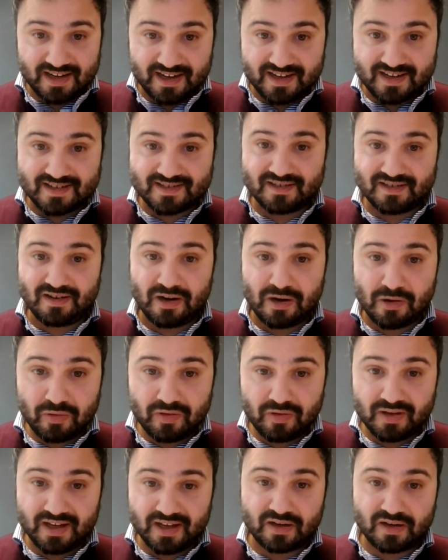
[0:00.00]
That is a
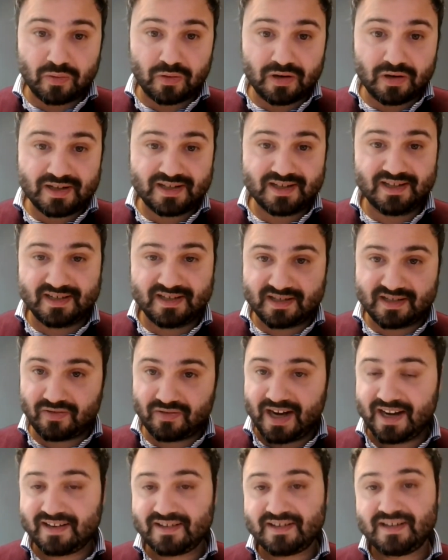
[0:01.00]
whole equality
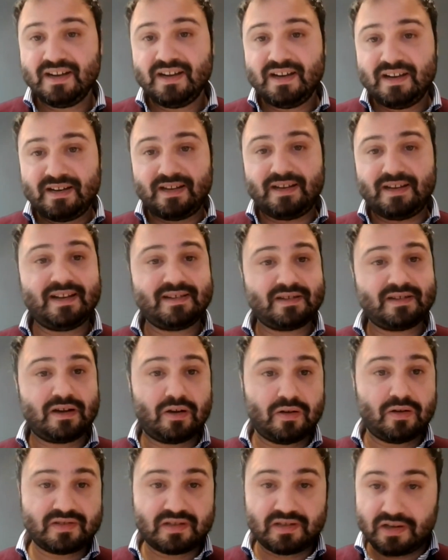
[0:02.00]
strand that has
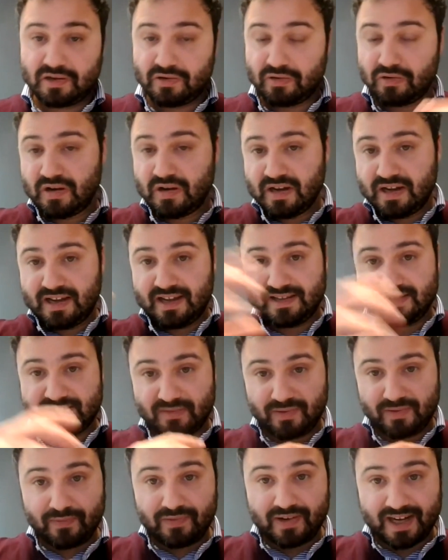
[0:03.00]
also
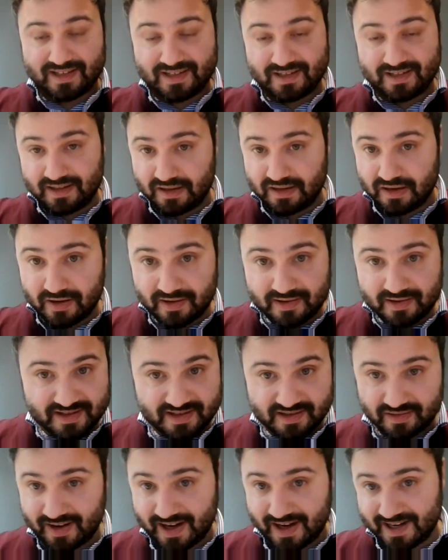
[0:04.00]
is reflected in other
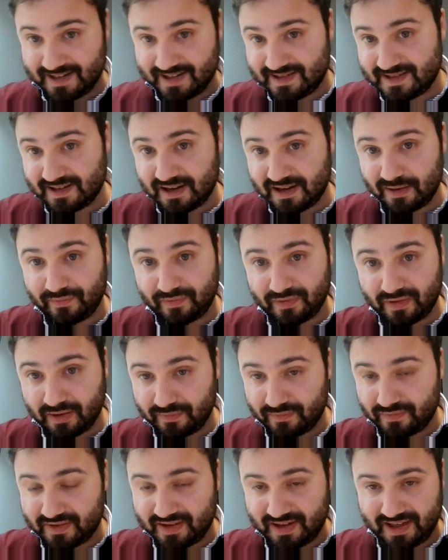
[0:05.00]
strands of
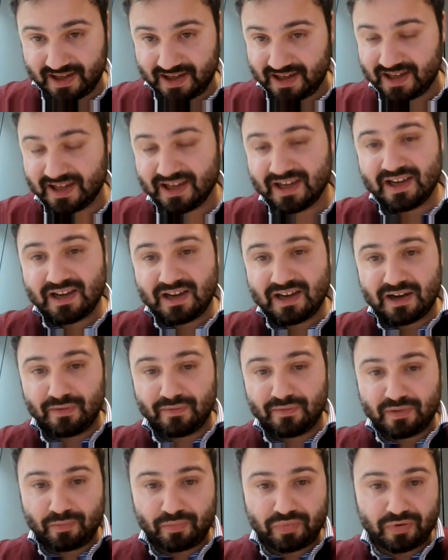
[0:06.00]
the
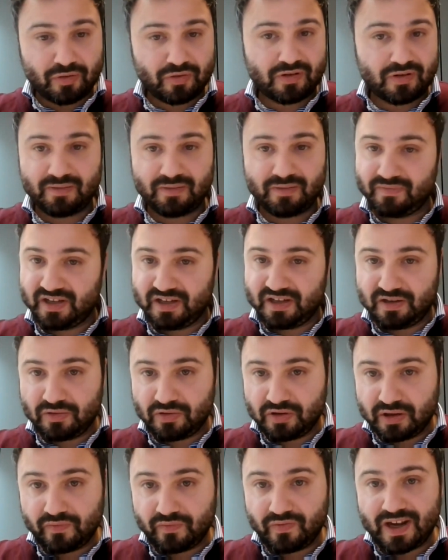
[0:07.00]
program, the
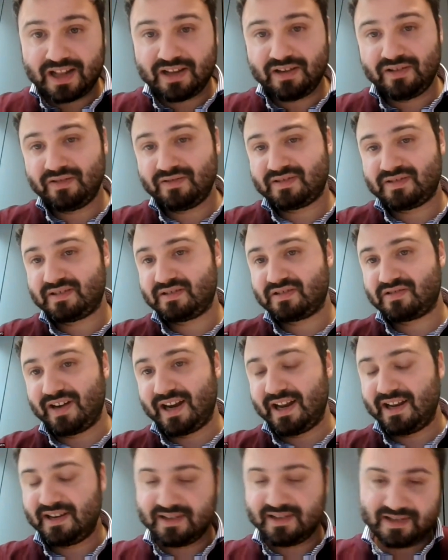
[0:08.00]
Union Values
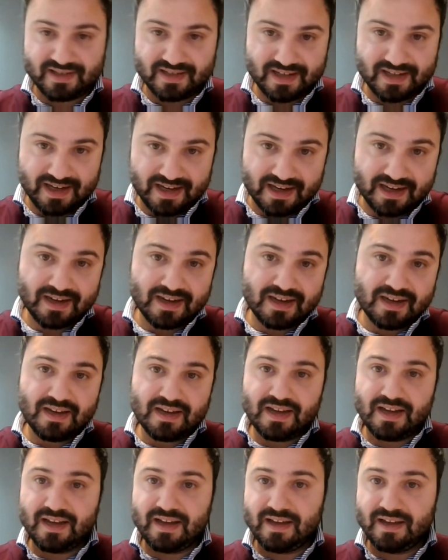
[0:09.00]
strand, the
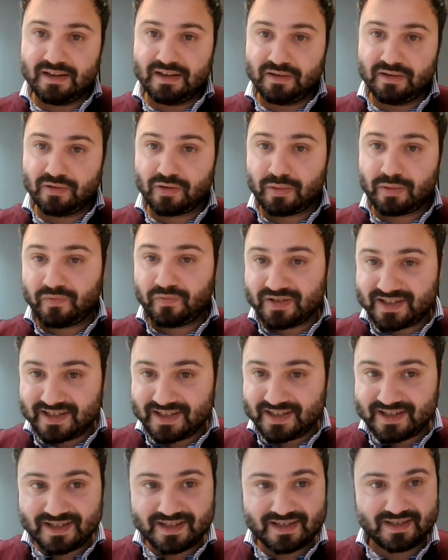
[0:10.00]
Europe for
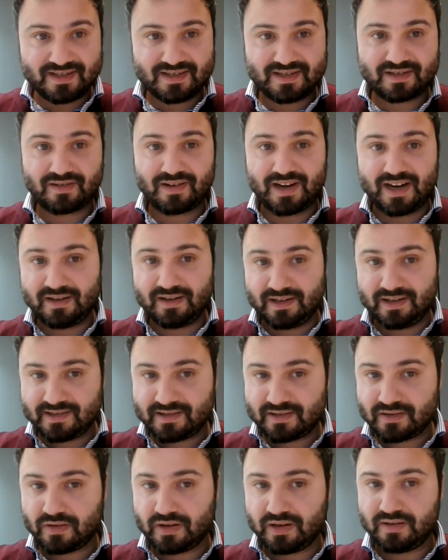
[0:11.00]
Citizens strand, and
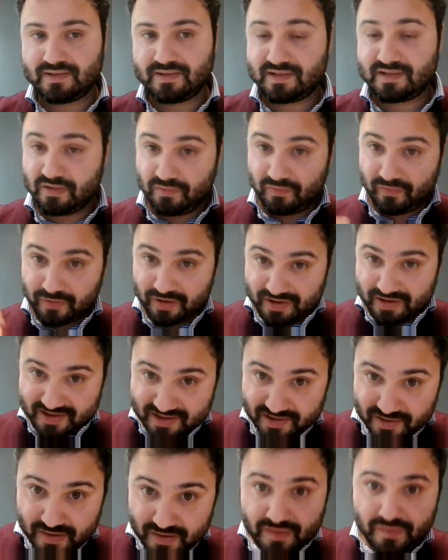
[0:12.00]
so on. So for the
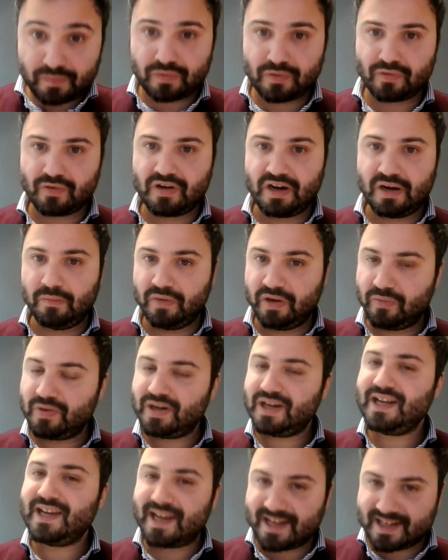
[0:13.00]
SURF program, we
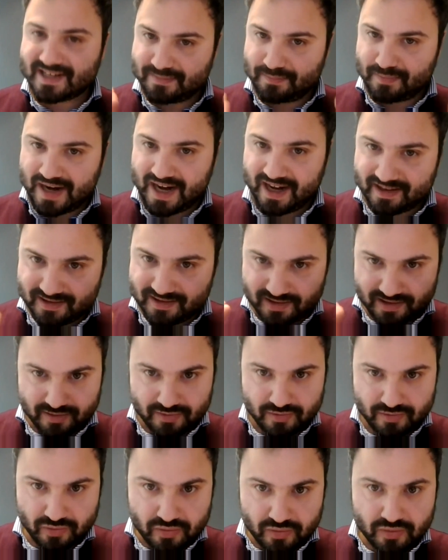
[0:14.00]
really expect
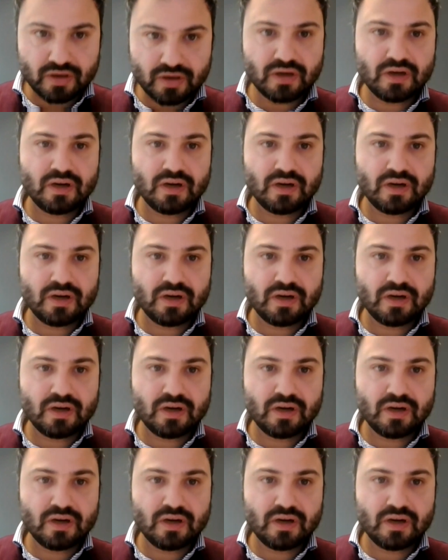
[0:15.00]
you